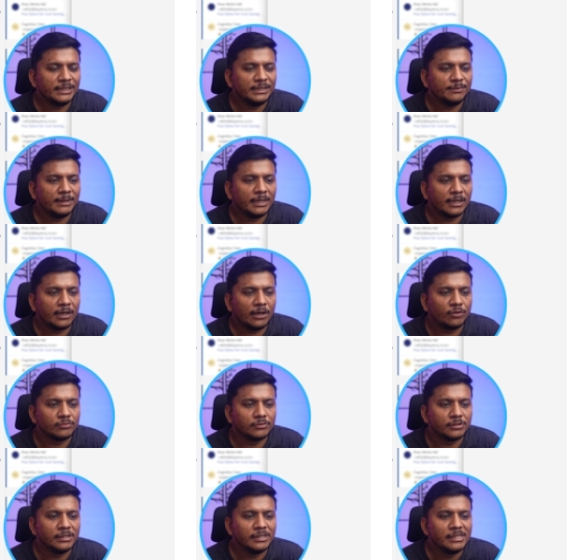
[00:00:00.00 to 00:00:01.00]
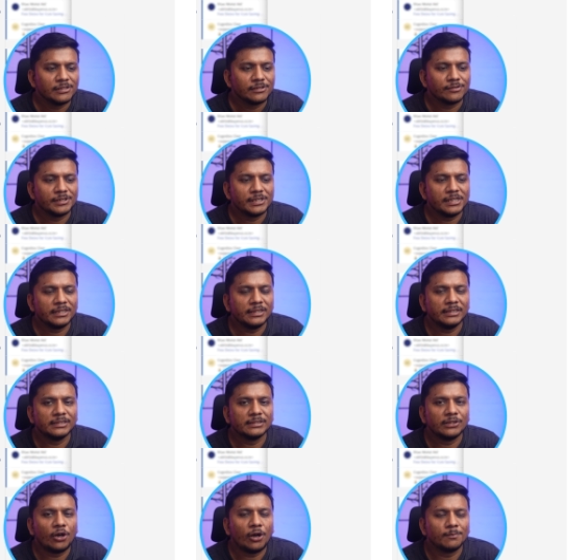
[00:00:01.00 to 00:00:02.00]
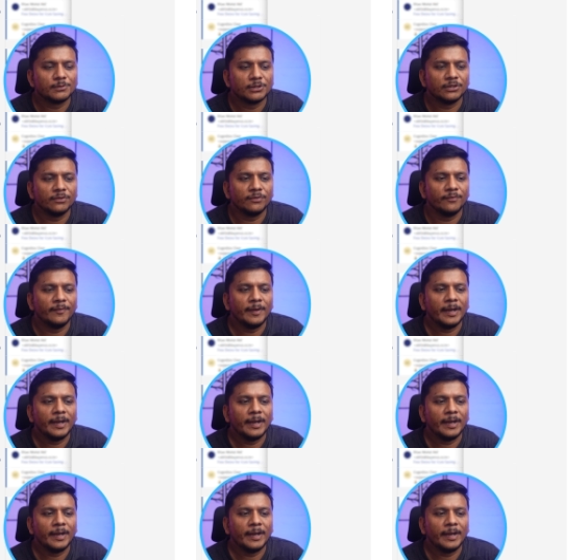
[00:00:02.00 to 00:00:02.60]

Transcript: email account. So here is the option